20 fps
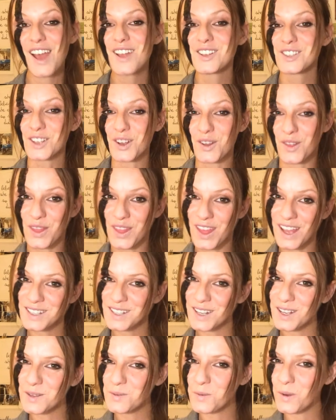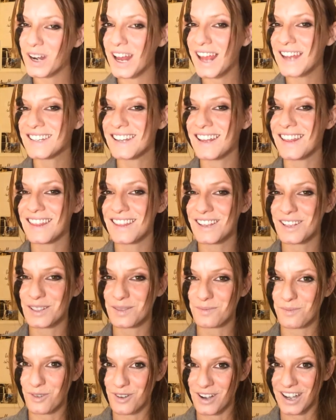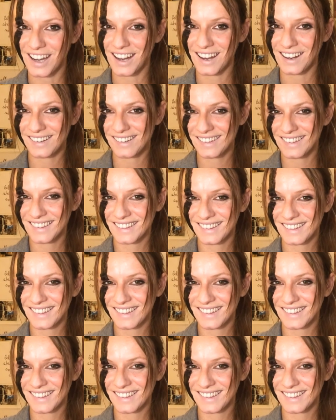So this is what I did this morning. Good